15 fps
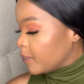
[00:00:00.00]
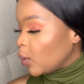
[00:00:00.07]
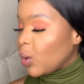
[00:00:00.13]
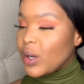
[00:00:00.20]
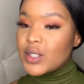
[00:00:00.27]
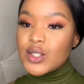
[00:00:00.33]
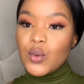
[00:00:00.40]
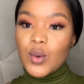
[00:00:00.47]
All
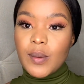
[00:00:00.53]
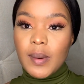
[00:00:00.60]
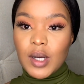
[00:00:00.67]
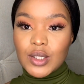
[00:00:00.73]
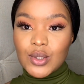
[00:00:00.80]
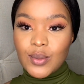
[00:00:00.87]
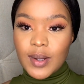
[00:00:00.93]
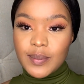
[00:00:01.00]
right, so we're
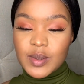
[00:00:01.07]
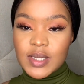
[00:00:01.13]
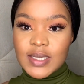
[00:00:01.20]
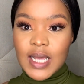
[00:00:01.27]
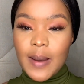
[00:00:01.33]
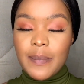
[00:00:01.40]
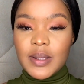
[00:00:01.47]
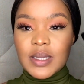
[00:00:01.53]
about to wrap this
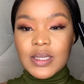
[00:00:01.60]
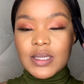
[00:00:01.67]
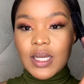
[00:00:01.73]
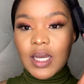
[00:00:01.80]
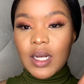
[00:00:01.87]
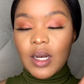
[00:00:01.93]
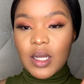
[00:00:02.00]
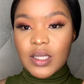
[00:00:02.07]
up, and the
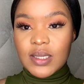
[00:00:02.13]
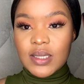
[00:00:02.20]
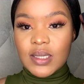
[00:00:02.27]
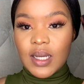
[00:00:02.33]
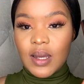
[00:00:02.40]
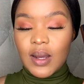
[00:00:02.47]
second last